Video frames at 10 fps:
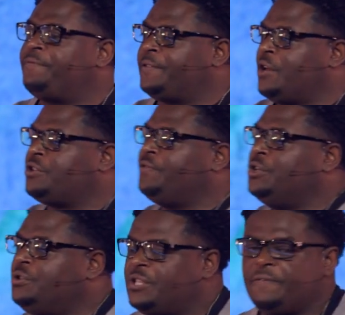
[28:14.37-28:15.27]
for those of you
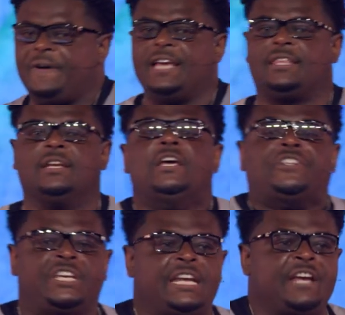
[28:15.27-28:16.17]
new to the faith and
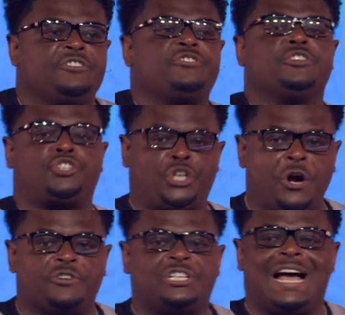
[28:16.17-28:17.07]
teenagers, the
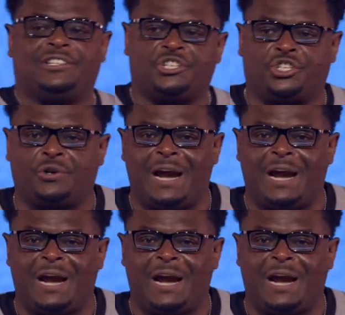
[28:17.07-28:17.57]
church, not just